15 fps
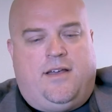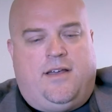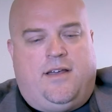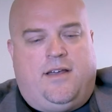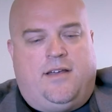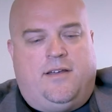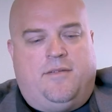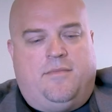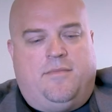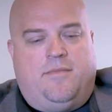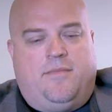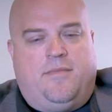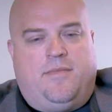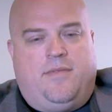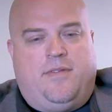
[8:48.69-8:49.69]

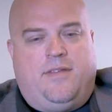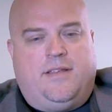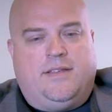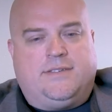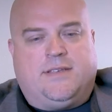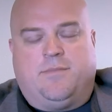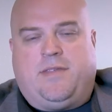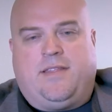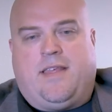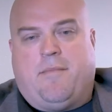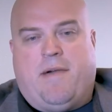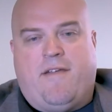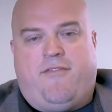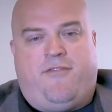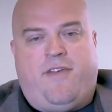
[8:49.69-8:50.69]
Um, something that
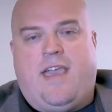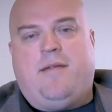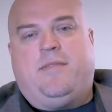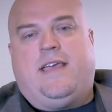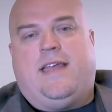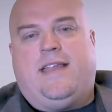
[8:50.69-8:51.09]
my family